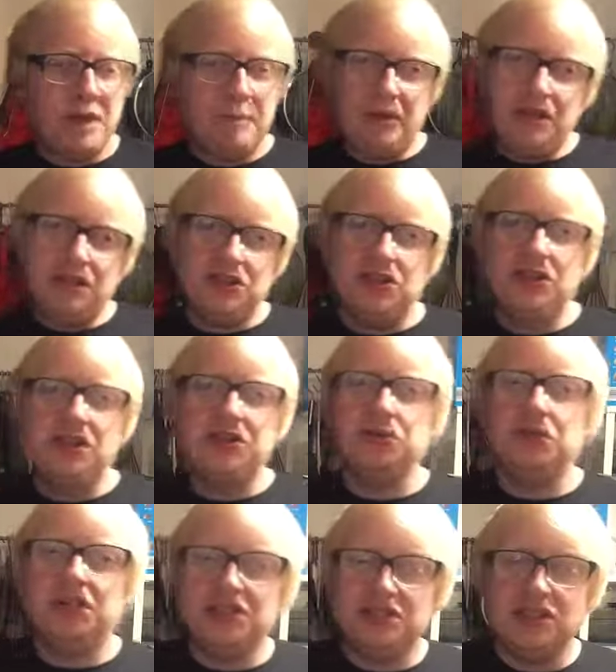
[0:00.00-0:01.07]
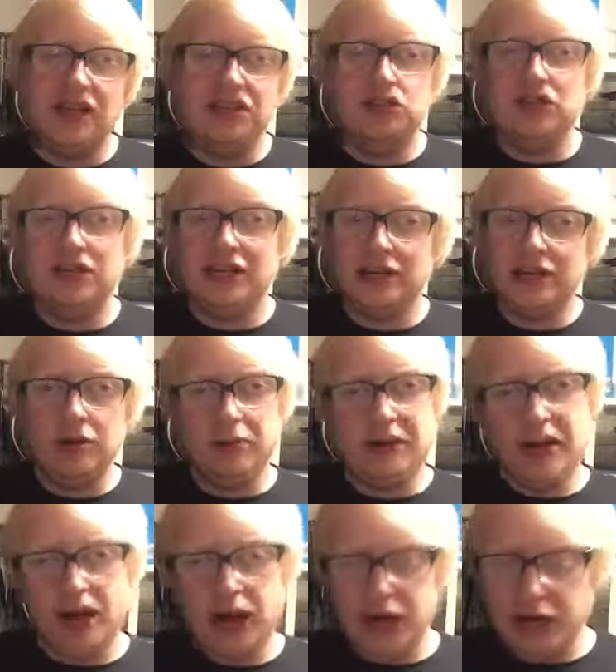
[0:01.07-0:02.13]
Bitterness on this one is naturally a little
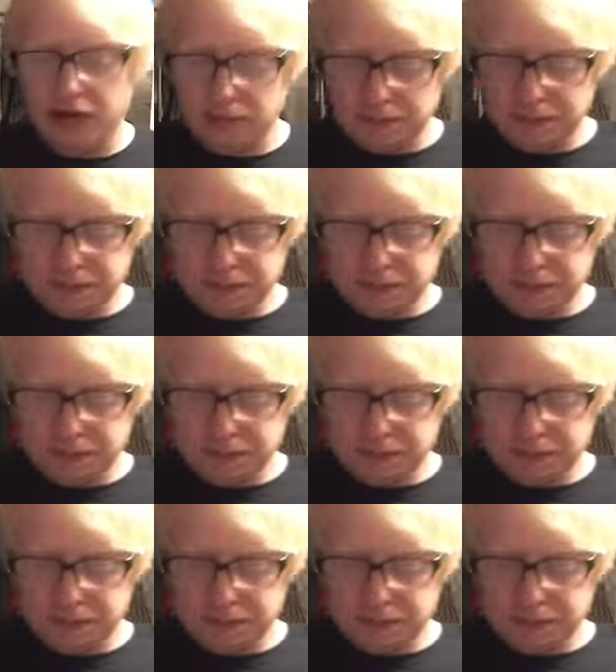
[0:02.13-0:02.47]
bit higher.